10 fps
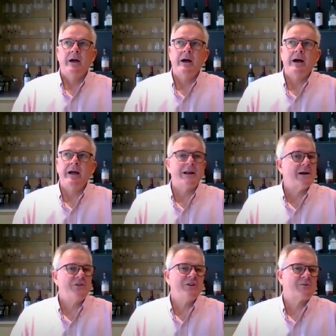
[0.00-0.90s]
and I
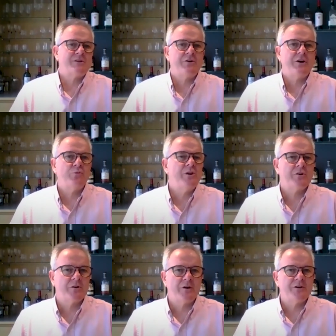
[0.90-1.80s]
think, you know, we're
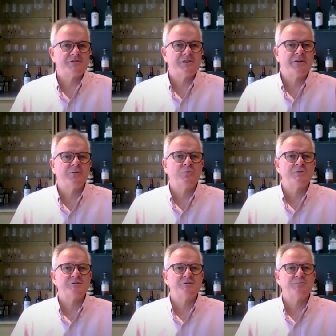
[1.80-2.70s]
not alone. So I don't
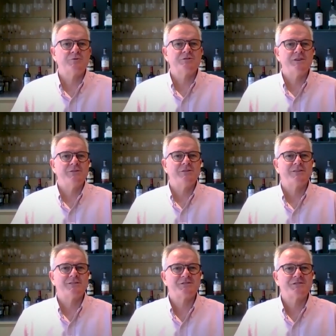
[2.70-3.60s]
want to pretend
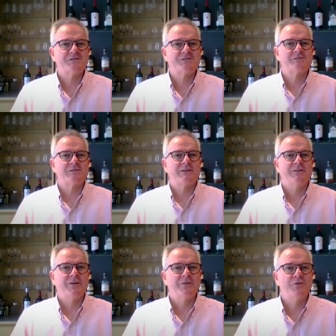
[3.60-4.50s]
that this is, you
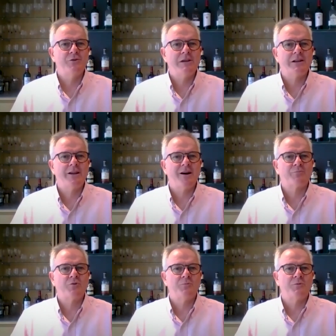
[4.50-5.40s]
know, uniquely our
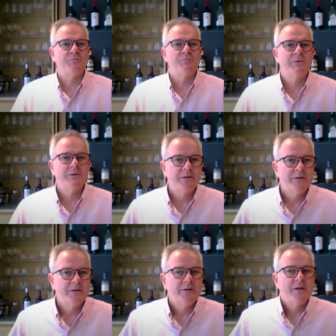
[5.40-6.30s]
problem
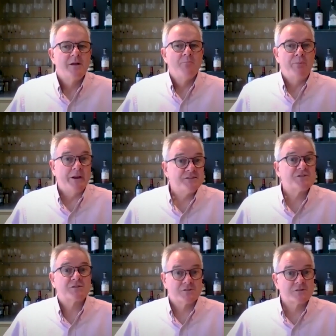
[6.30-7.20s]
but
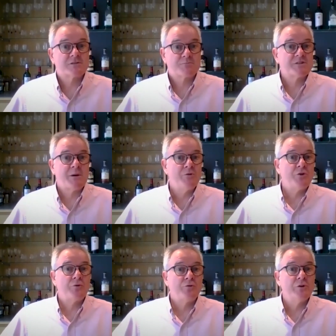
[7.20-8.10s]
it's some of
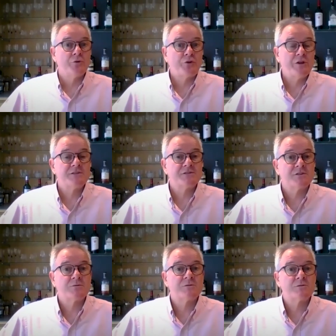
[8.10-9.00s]
the real things
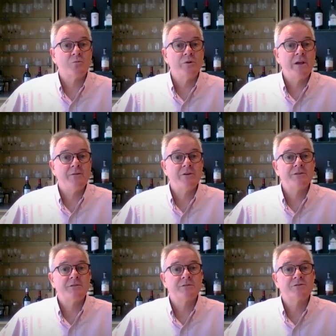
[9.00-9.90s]
that we're
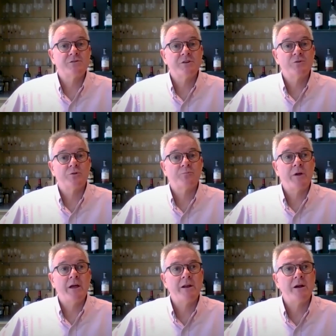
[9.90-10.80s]
having to deal with.
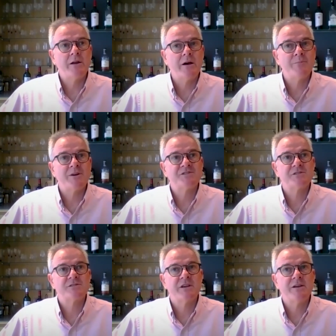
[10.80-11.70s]
But and I, I must
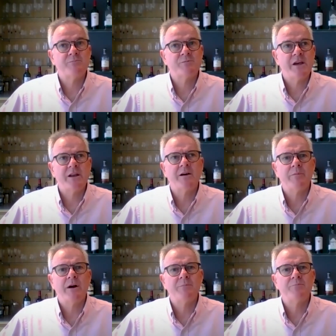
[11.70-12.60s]
say, Dan,
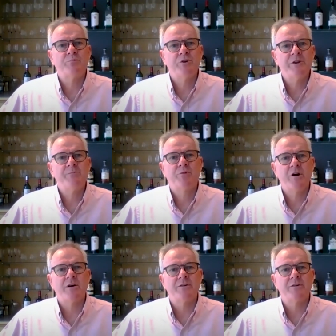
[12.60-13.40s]
I'm I'm pretty proud.